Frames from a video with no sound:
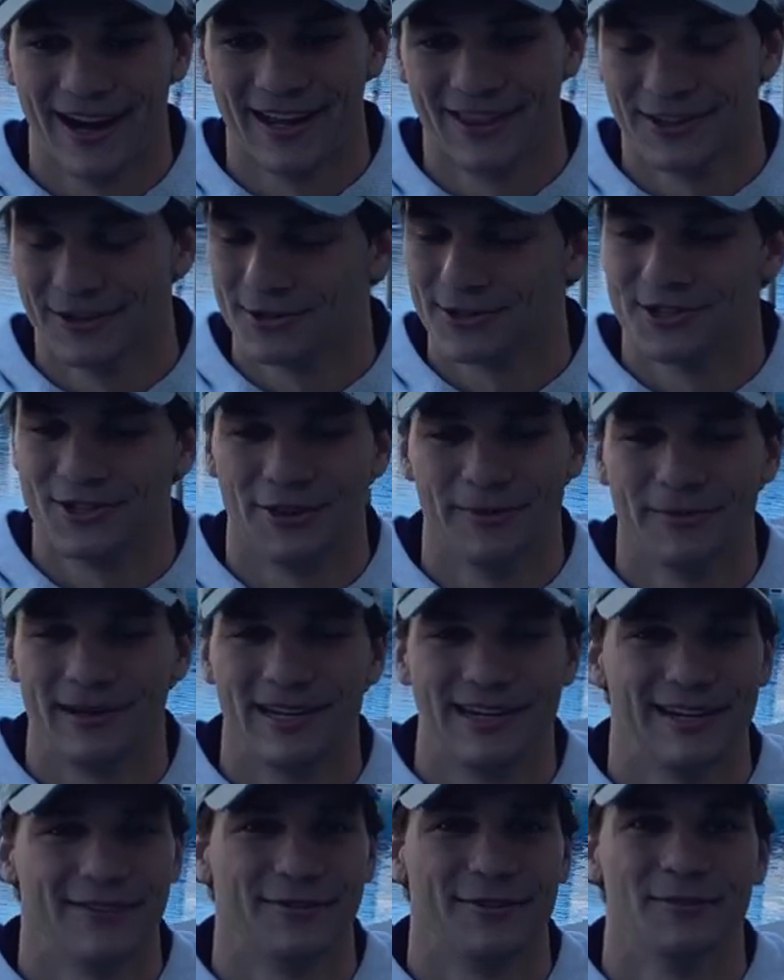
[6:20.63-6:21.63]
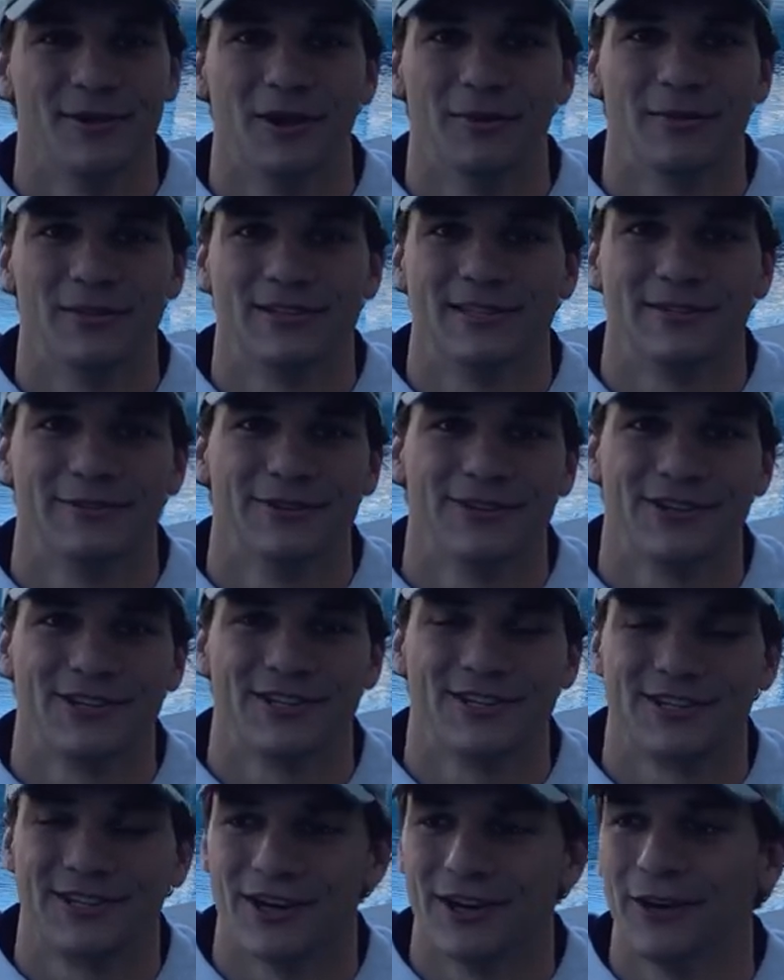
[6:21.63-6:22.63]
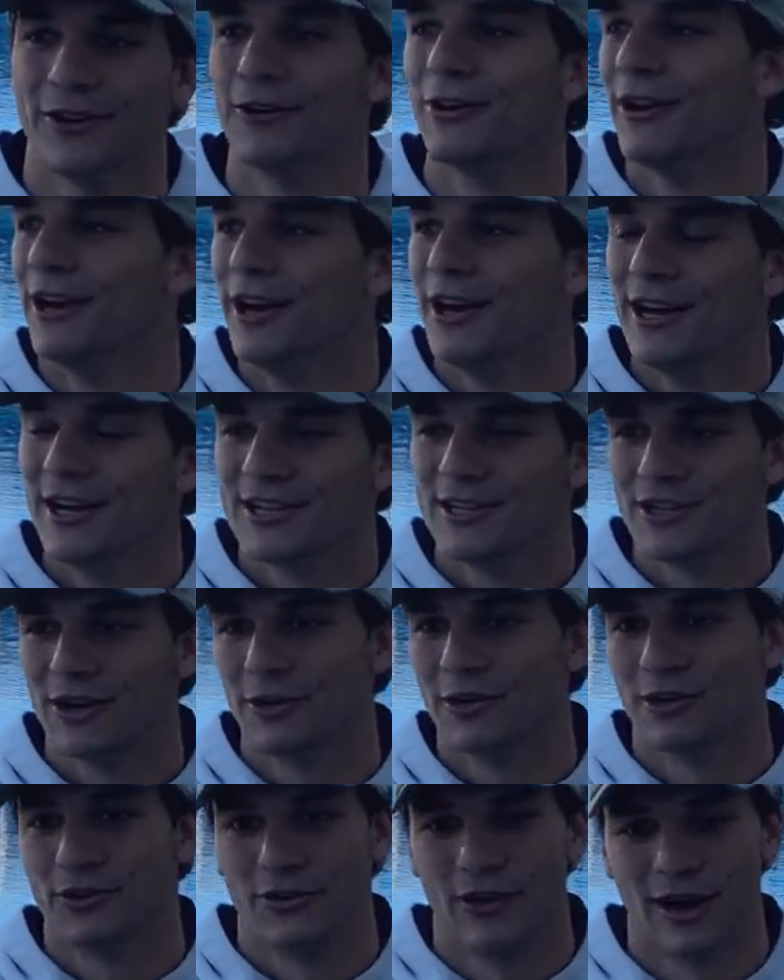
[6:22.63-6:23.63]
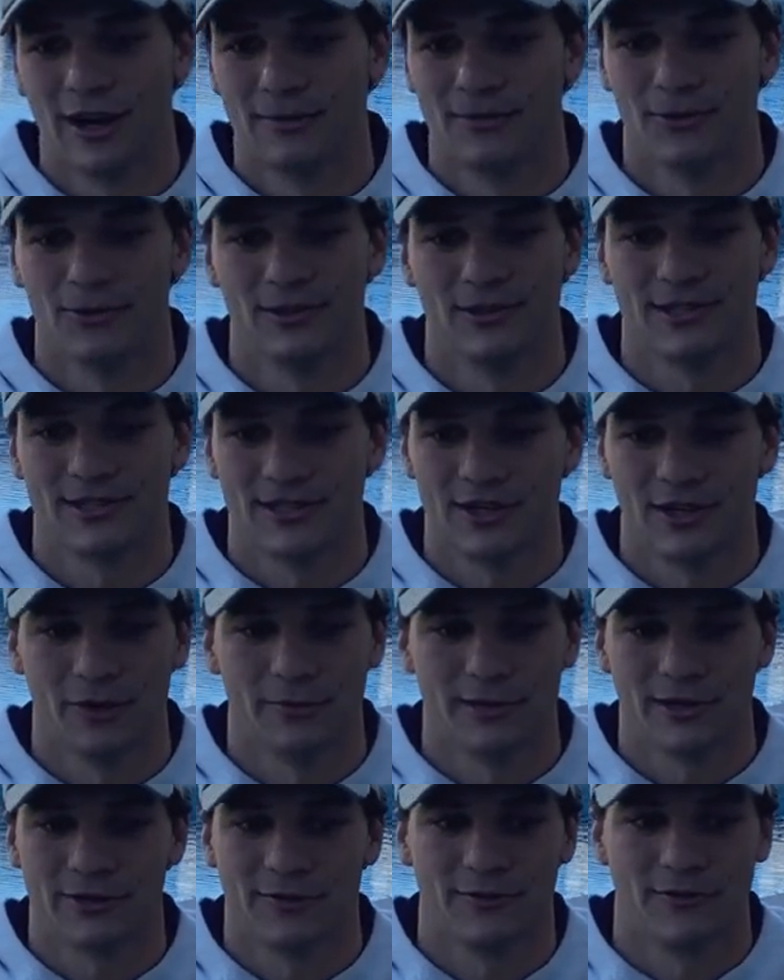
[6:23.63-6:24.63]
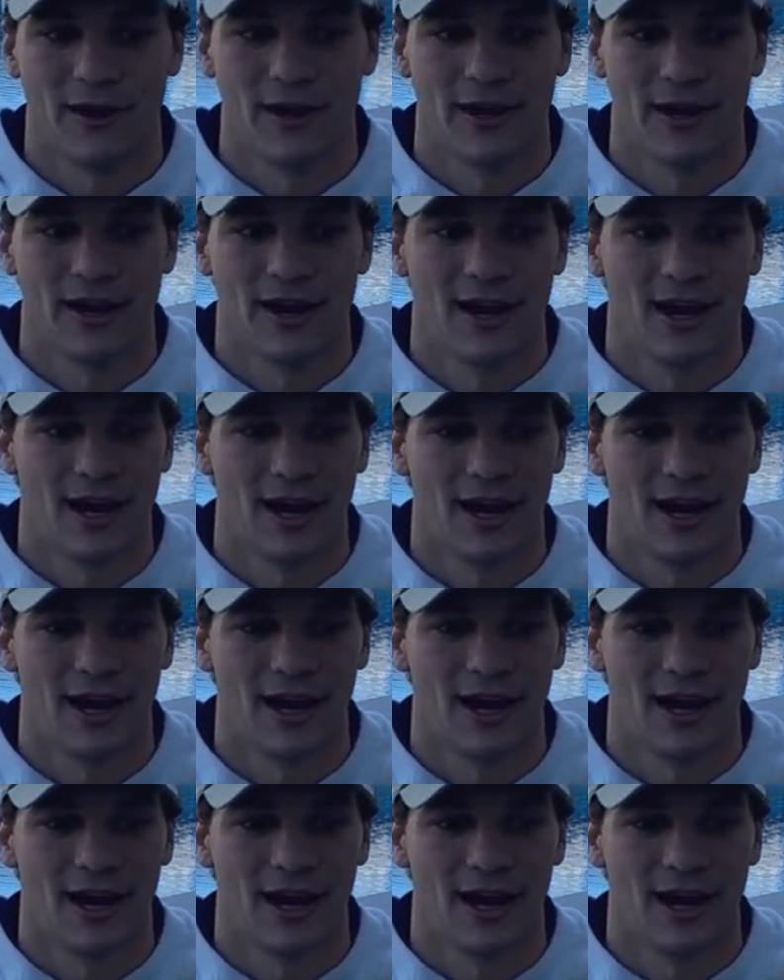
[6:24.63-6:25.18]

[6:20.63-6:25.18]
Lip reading: There were so many different moments that were just so incredible and so much fun.